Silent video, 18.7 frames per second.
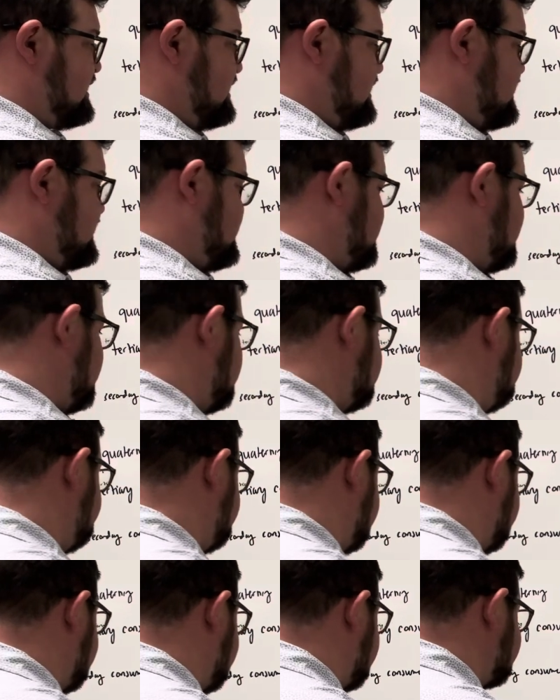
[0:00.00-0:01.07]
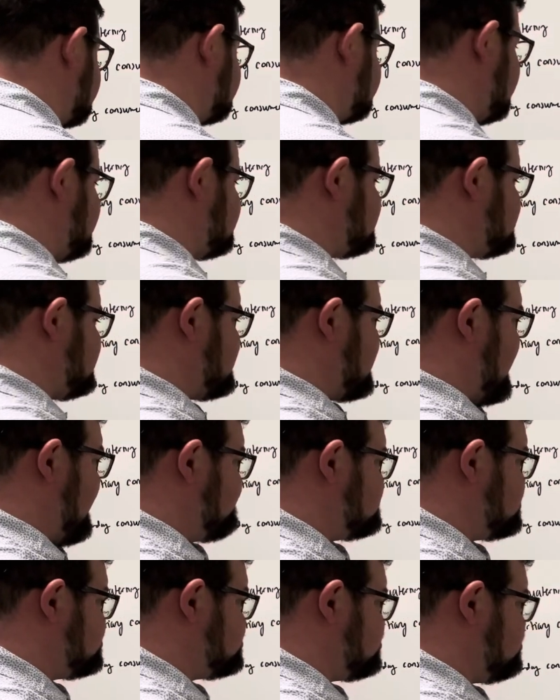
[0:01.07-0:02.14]
And because it's easy, I'm
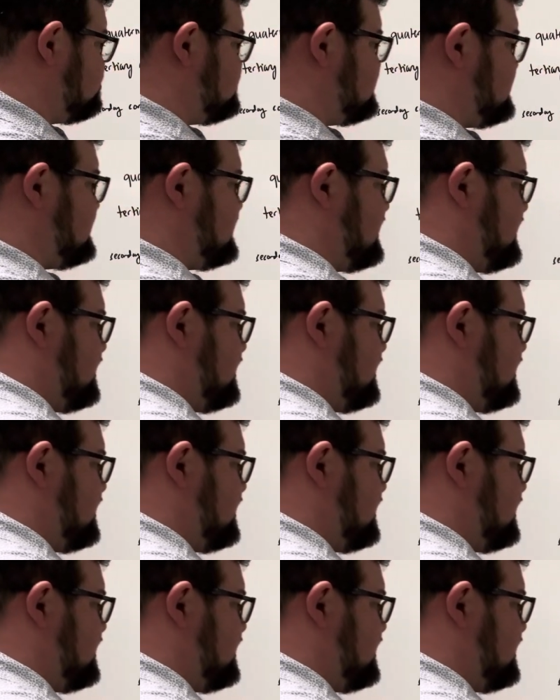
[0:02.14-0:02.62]
going to do the